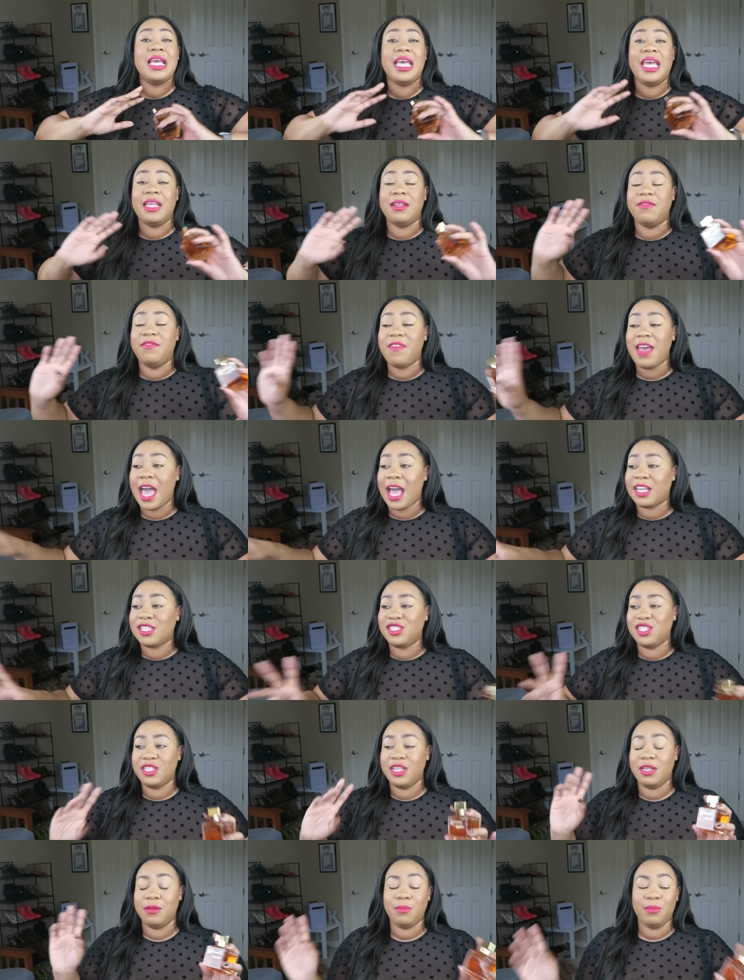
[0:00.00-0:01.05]
in
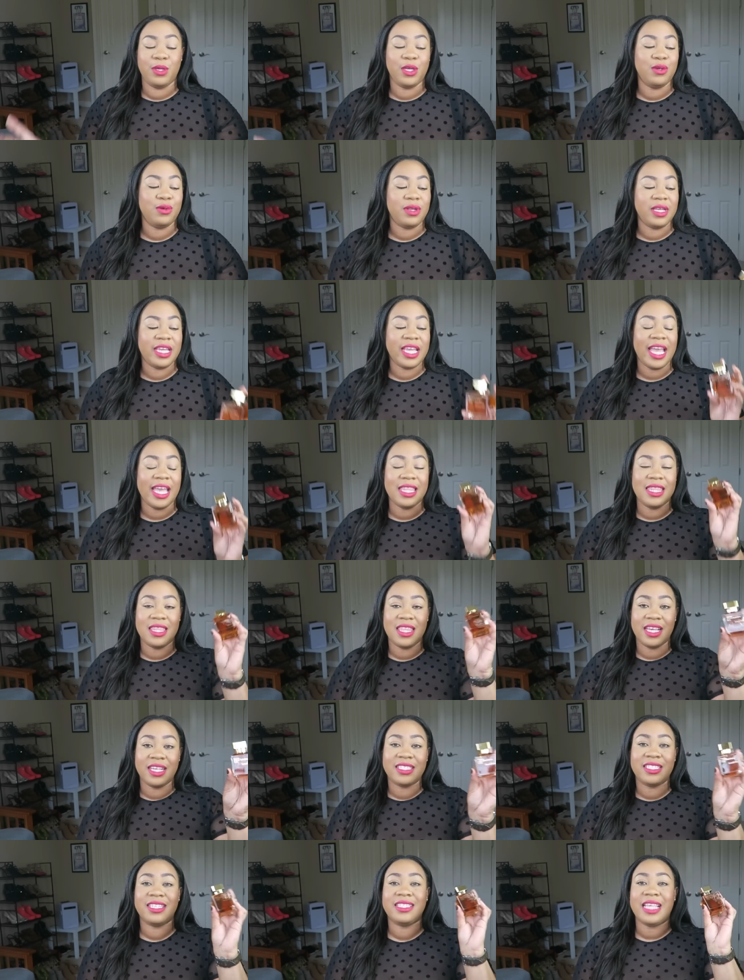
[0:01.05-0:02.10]
fashion and beauty, and
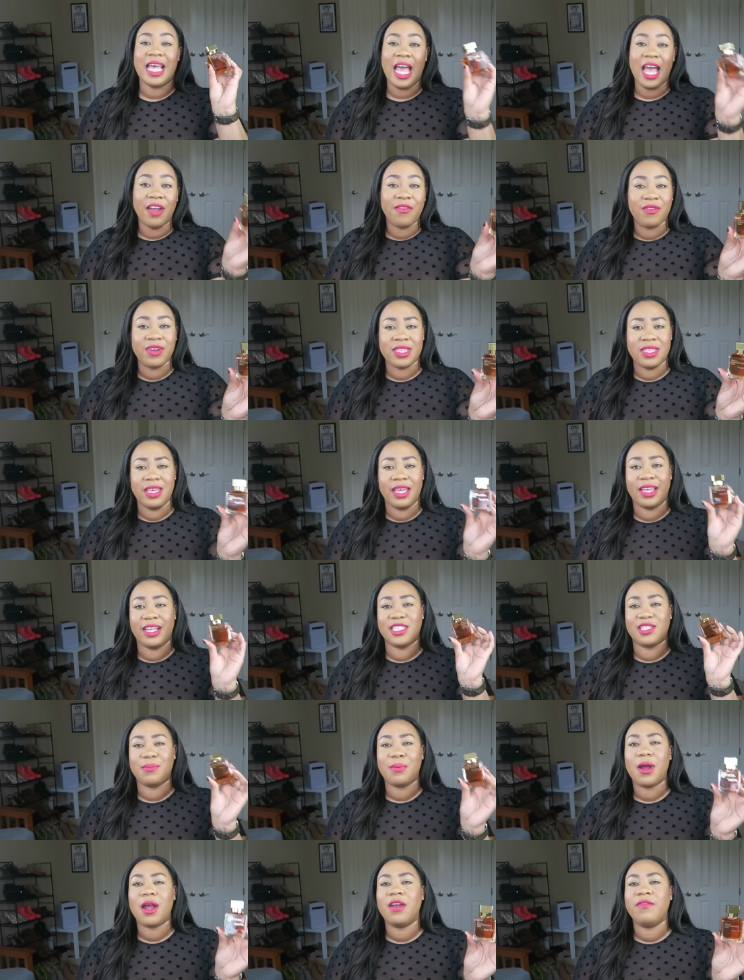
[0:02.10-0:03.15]
this is everything.
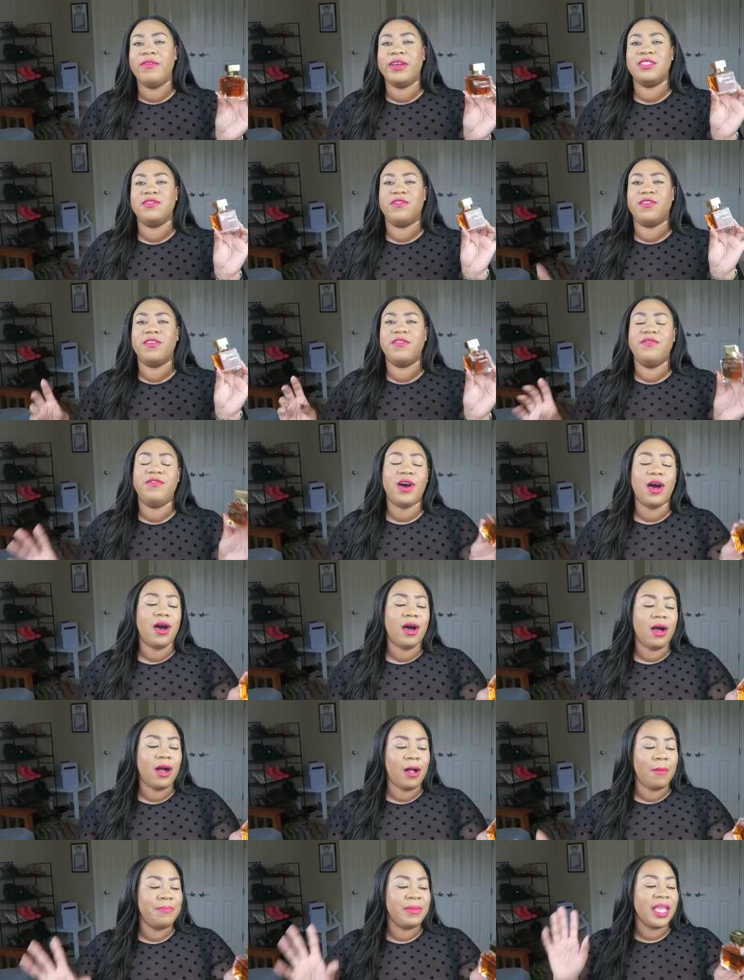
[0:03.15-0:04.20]
It's perfect for
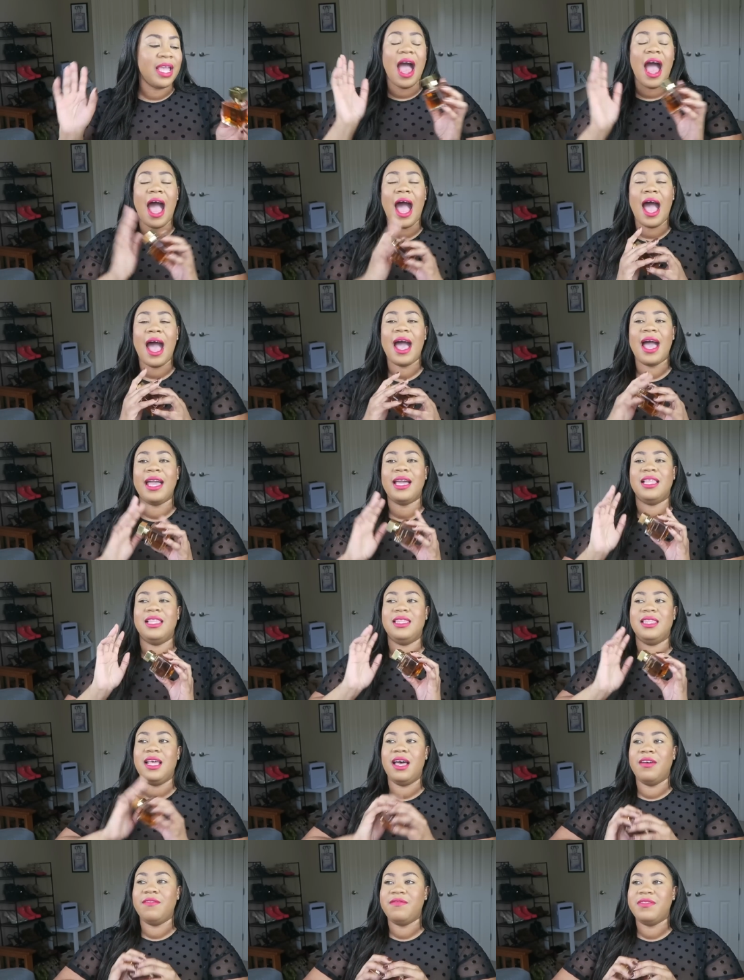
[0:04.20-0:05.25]
fall. I
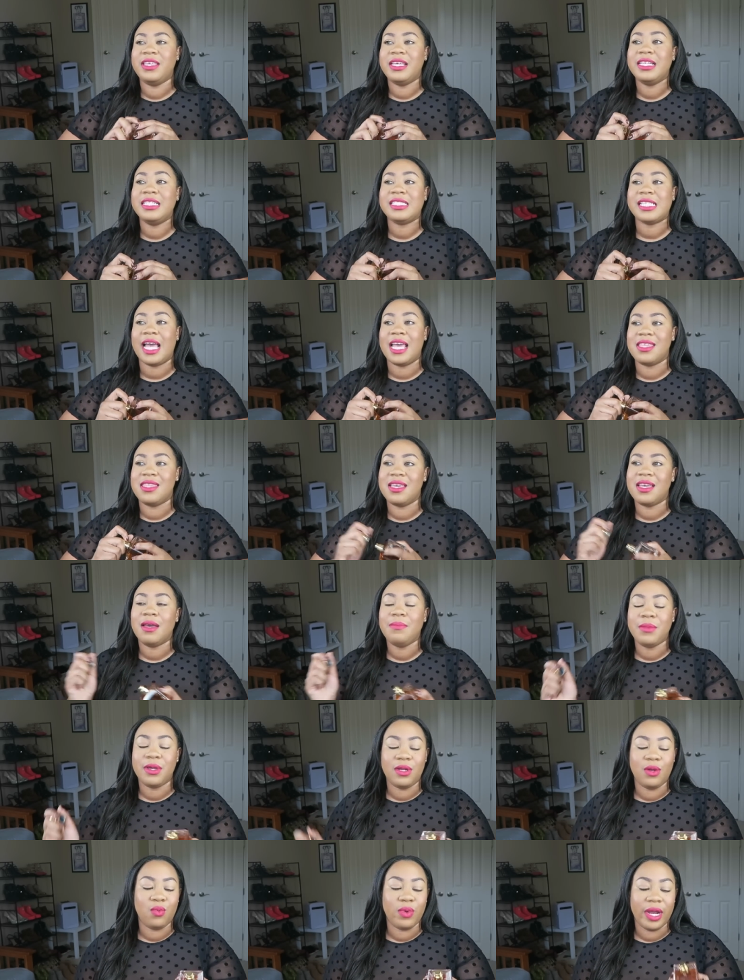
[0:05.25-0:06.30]
love this. I think
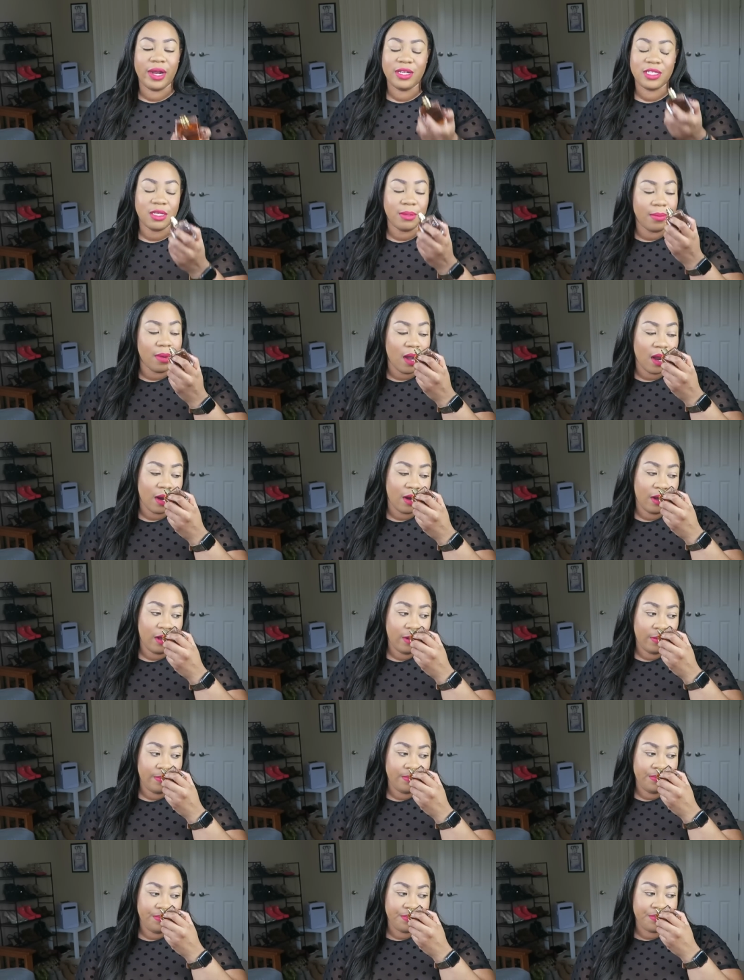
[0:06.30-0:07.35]
I'm gonna wear it
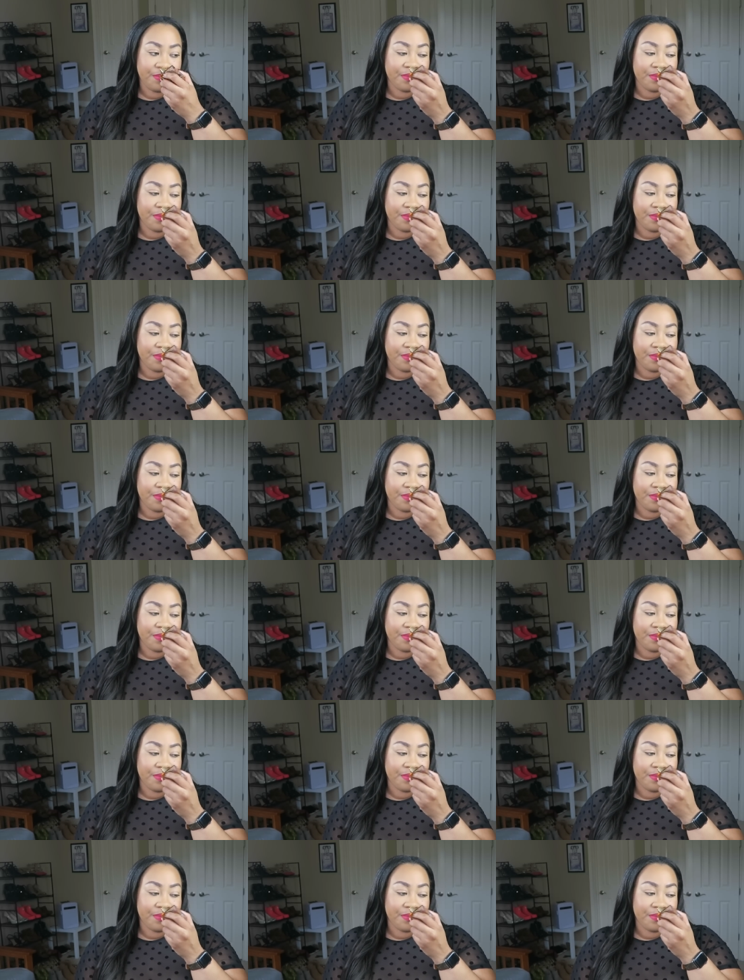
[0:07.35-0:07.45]
tomorrow.